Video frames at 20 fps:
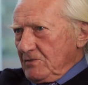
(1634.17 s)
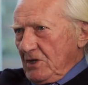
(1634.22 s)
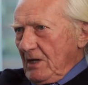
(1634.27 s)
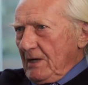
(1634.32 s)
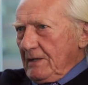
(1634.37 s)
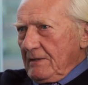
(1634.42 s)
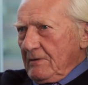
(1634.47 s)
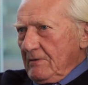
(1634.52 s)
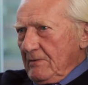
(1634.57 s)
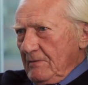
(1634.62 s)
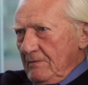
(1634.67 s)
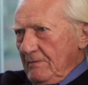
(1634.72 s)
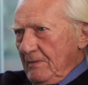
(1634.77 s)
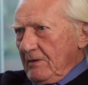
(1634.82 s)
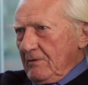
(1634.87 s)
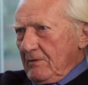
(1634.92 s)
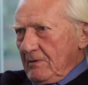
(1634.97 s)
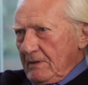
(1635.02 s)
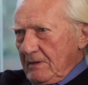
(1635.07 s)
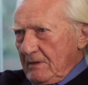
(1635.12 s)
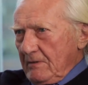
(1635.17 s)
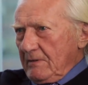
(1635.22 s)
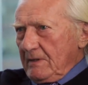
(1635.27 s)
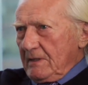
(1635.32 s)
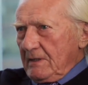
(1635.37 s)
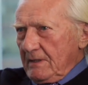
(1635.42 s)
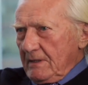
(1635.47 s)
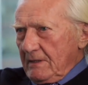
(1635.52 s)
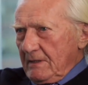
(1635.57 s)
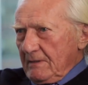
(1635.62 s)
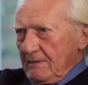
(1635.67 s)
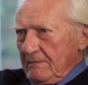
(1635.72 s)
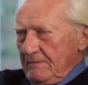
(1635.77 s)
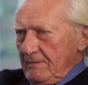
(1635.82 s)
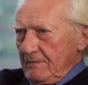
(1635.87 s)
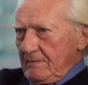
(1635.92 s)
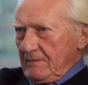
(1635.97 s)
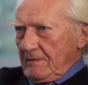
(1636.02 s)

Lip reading: China, America, India,